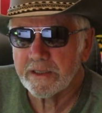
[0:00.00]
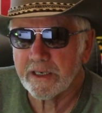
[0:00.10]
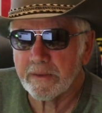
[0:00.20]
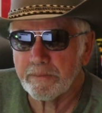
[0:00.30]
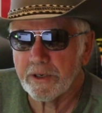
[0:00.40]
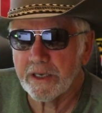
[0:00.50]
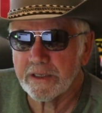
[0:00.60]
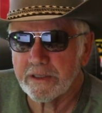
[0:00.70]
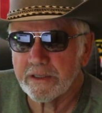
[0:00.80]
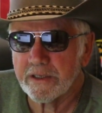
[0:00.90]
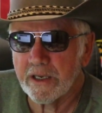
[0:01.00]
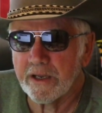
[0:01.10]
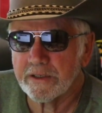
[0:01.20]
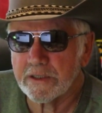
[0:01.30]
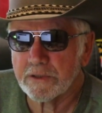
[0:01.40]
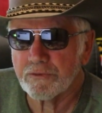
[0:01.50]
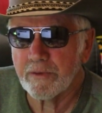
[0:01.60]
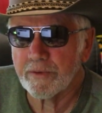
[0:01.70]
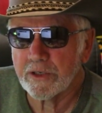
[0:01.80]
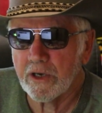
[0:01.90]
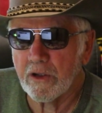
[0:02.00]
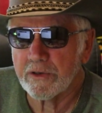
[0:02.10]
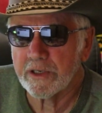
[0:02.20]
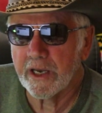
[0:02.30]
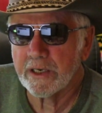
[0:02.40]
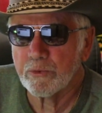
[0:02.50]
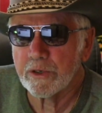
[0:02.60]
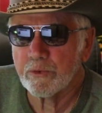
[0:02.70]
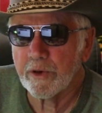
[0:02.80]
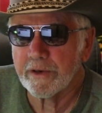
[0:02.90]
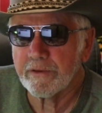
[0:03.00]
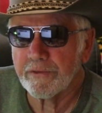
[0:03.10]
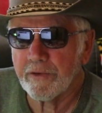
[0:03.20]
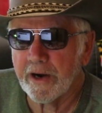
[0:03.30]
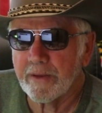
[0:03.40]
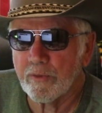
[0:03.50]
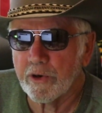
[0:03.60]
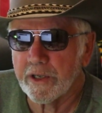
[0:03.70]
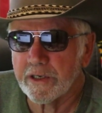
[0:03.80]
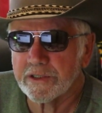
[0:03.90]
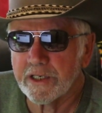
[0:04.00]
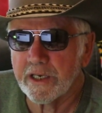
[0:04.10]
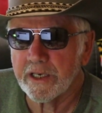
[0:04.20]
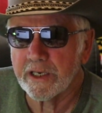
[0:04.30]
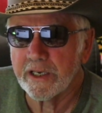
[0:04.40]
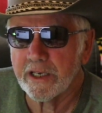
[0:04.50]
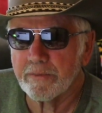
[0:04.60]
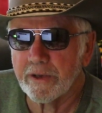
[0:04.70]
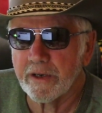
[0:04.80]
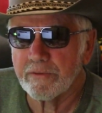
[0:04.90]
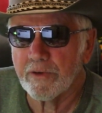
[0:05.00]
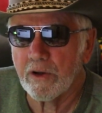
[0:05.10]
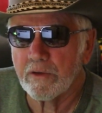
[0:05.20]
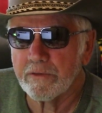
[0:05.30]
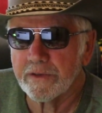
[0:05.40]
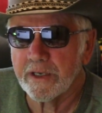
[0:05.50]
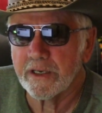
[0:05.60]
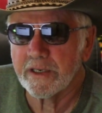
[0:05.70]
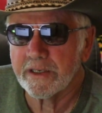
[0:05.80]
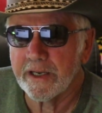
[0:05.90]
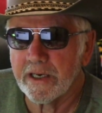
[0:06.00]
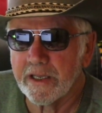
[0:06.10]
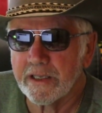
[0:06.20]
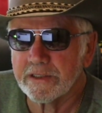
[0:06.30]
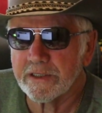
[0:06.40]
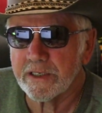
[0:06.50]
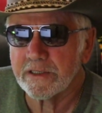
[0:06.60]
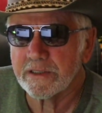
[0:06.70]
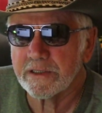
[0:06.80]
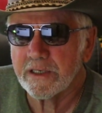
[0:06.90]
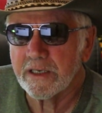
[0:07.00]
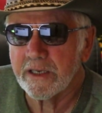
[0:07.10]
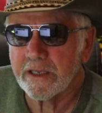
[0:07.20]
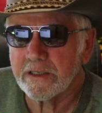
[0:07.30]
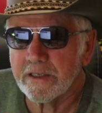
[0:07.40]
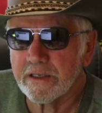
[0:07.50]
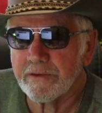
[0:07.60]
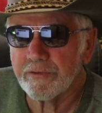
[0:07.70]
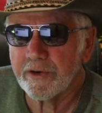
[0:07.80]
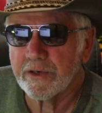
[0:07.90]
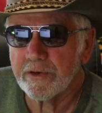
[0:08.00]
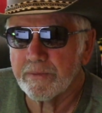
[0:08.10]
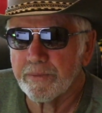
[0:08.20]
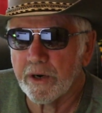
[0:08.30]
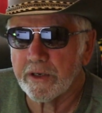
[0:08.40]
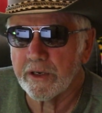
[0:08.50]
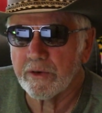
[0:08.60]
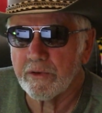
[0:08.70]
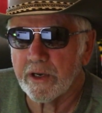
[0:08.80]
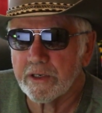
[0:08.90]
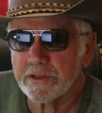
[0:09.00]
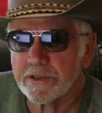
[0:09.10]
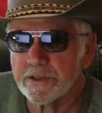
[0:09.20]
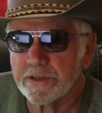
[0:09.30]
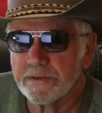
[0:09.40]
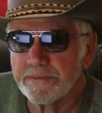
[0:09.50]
The complaint alleges Freeman called 911 Friday morning saying he had been involved in a deadly incident at the Froedtert parking garage.